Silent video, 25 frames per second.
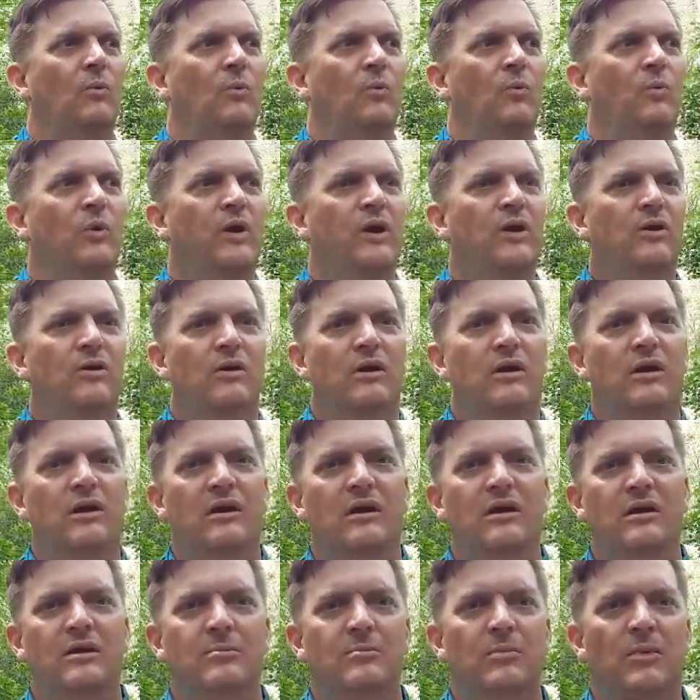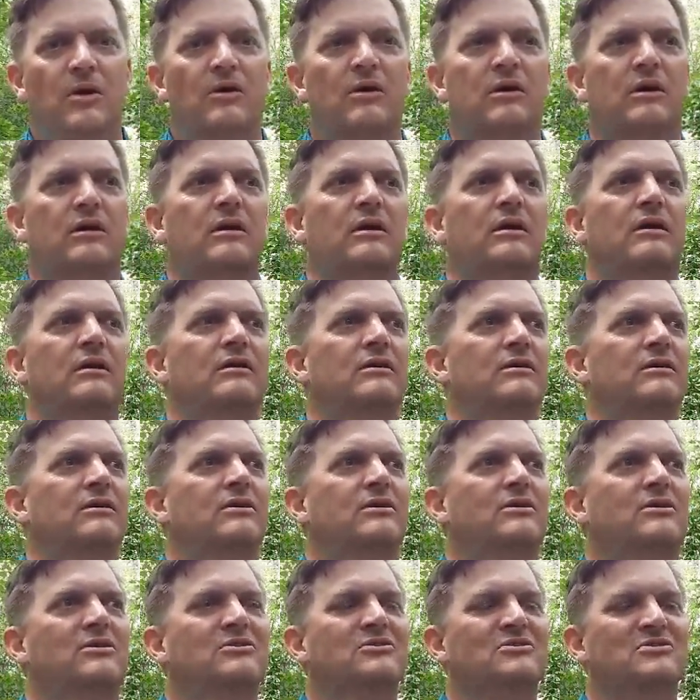We're in America
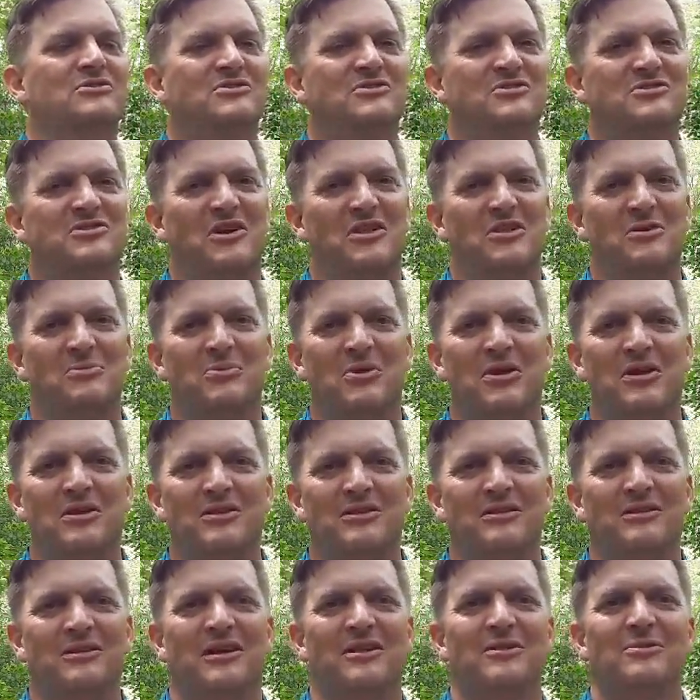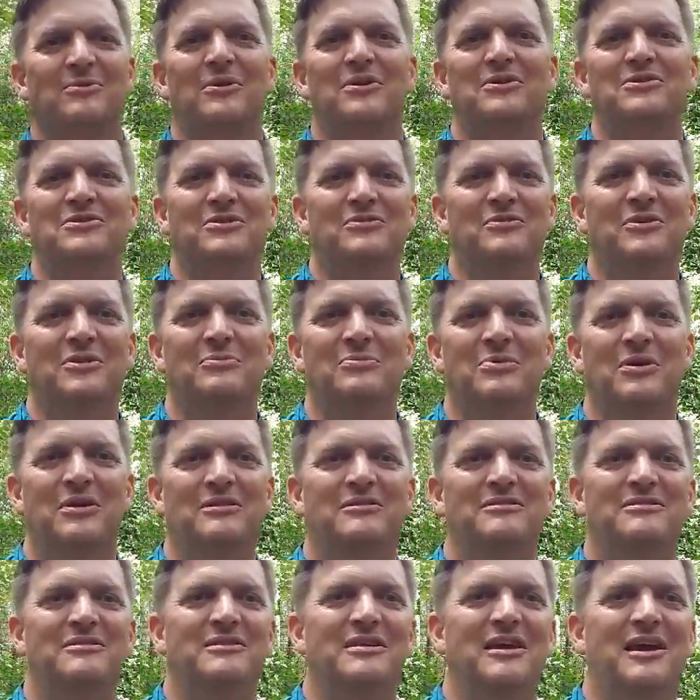celebrating the Declaration of
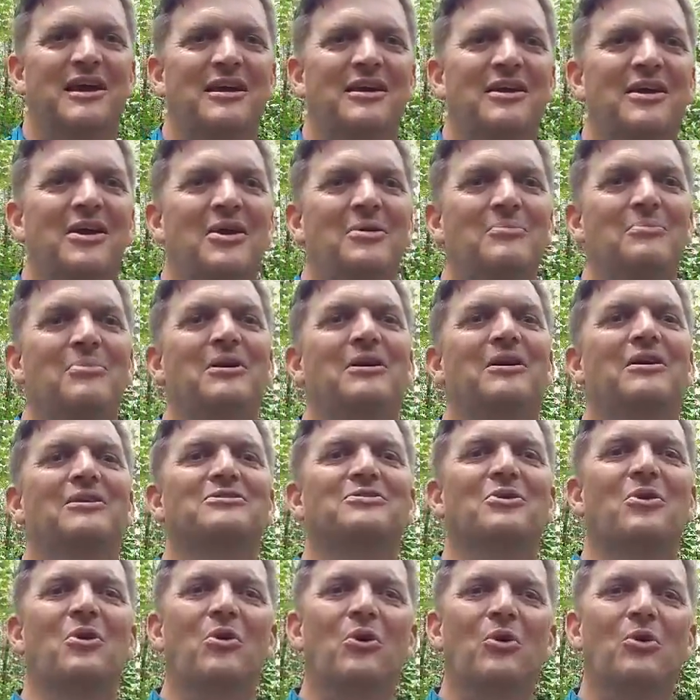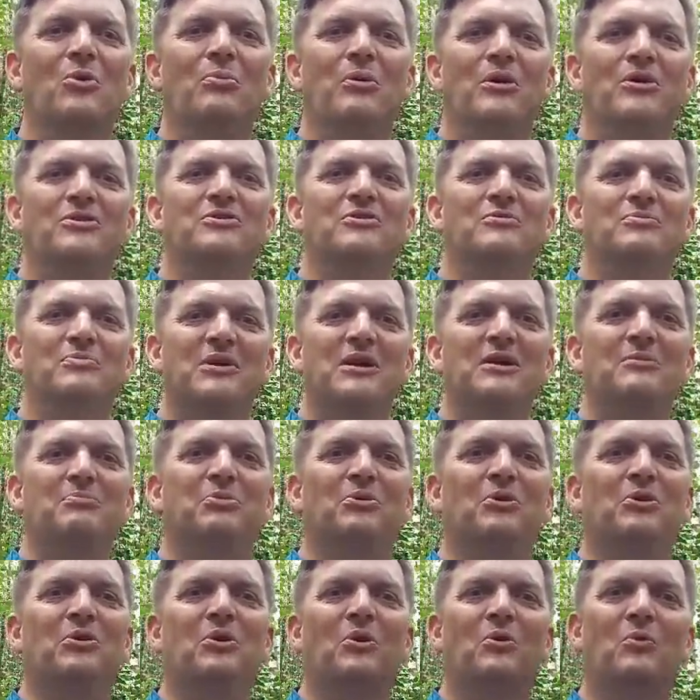Independence Day because a whole bunch of
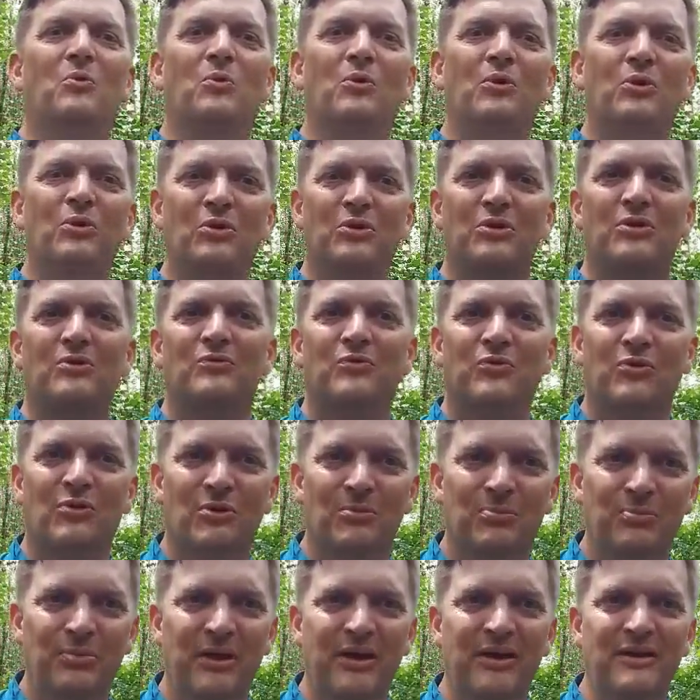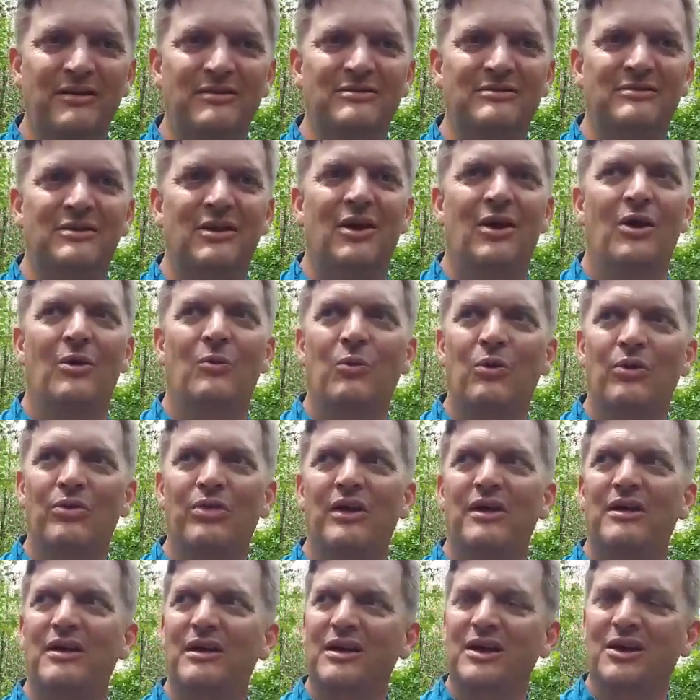people were looking for a place
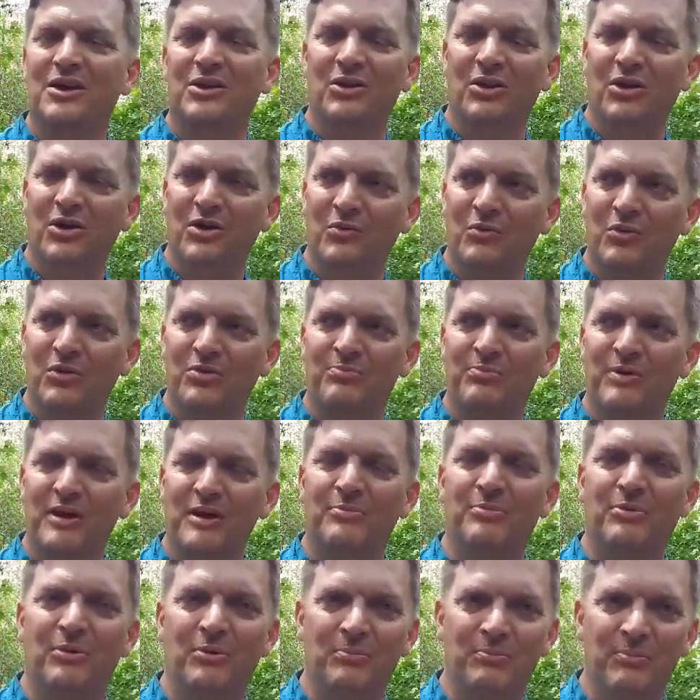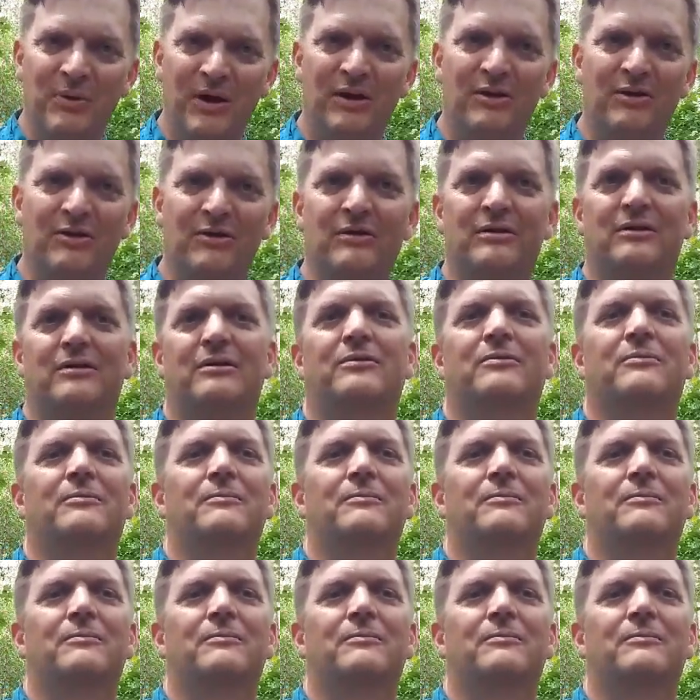where they could get along with people better.